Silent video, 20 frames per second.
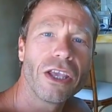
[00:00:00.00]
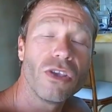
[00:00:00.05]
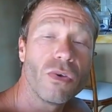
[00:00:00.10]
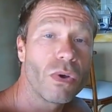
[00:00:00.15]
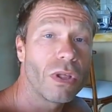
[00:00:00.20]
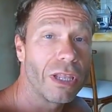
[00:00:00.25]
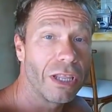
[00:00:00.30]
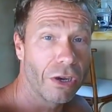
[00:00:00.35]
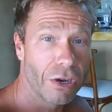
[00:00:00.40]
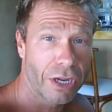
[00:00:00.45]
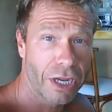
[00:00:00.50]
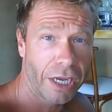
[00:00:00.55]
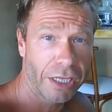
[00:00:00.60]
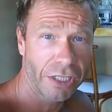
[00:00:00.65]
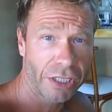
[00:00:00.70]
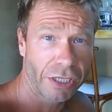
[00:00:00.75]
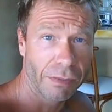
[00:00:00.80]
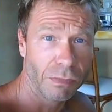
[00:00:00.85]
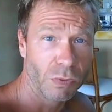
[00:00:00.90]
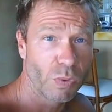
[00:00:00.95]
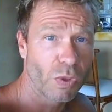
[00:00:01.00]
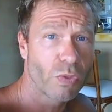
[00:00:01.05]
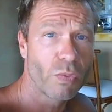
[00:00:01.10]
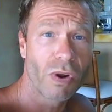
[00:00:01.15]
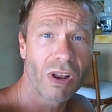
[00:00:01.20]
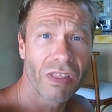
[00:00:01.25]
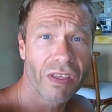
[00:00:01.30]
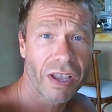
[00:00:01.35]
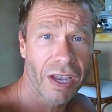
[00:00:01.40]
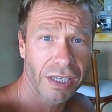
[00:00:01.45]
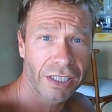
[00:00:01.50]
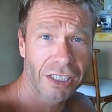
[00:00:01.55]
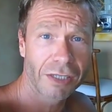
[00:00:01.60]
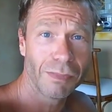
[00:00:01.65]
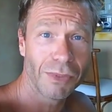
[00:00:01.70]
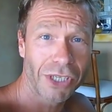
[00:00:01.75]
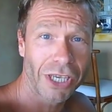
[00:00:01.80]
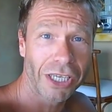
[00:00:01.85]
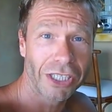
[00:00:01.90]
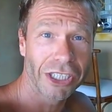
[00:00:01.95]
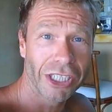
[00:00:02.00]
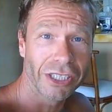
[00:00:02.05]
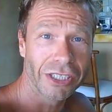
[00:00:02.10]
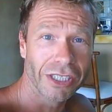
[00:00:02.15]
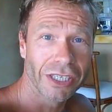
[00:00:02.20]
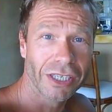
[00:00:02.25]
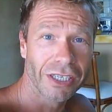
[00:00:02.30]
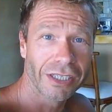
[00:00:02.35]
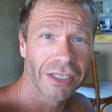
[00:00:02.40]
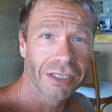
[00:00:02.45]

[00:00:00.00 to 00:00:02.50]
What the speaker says: you clear customs with one of the customs agent.